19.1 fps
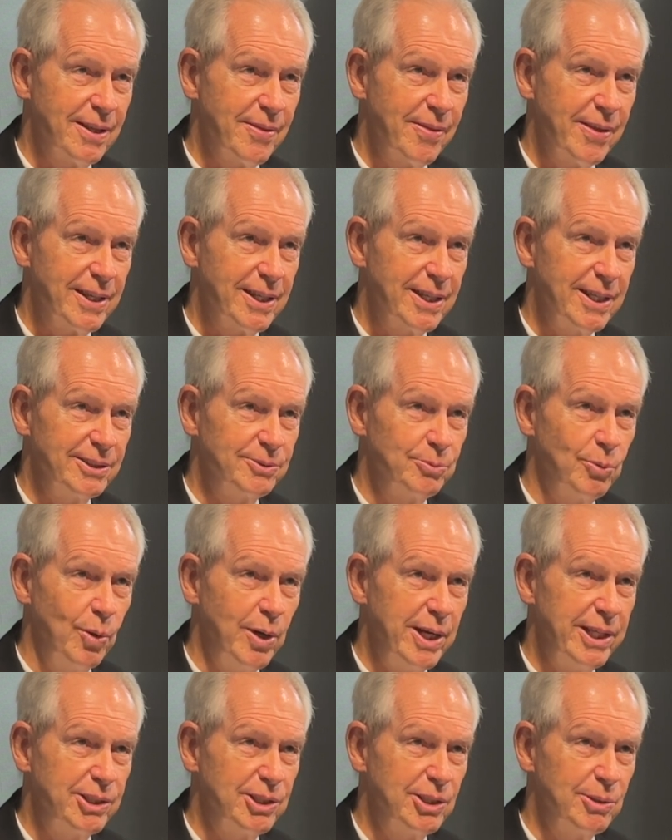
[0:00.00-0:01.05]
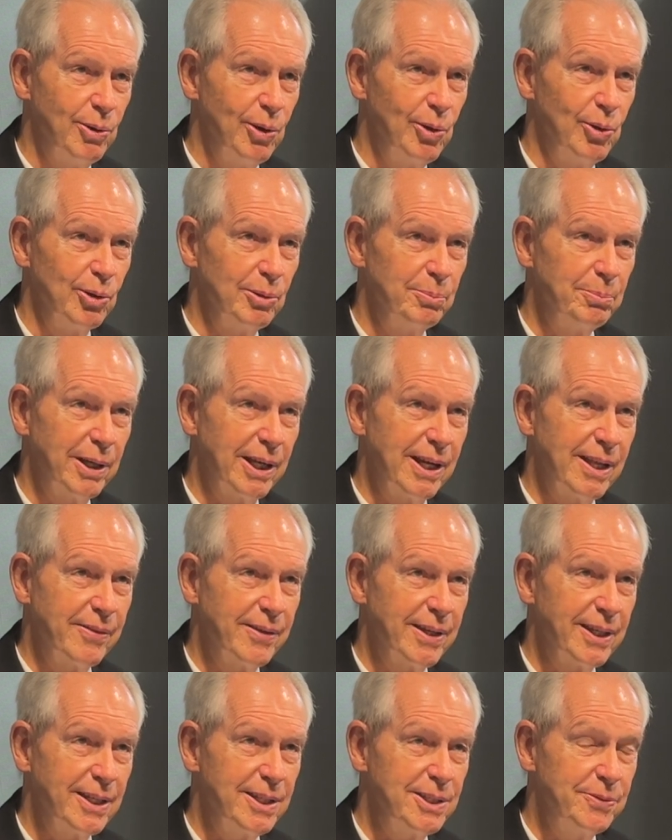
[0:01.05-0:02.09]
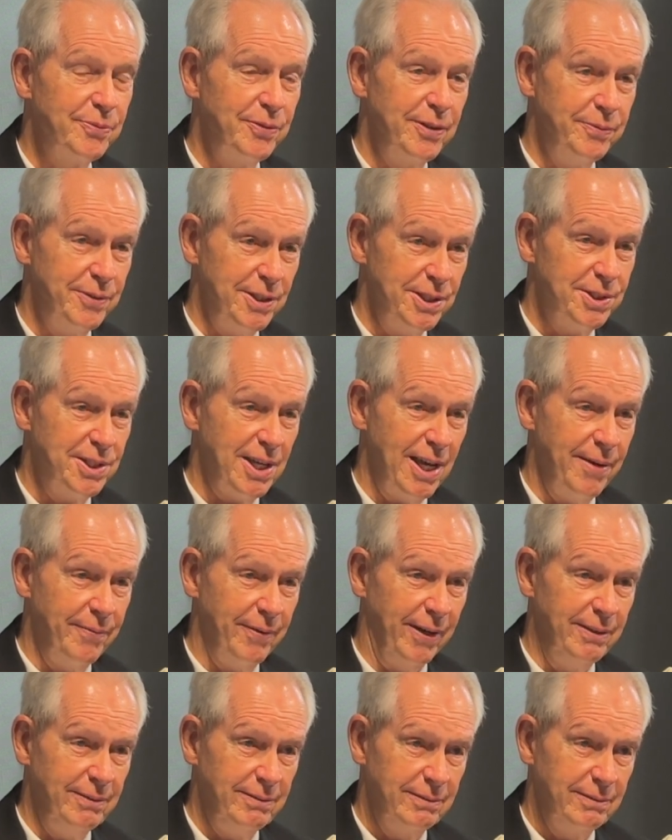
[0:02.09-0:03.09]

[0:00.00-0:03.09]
think he's way too old, but I think he's 57.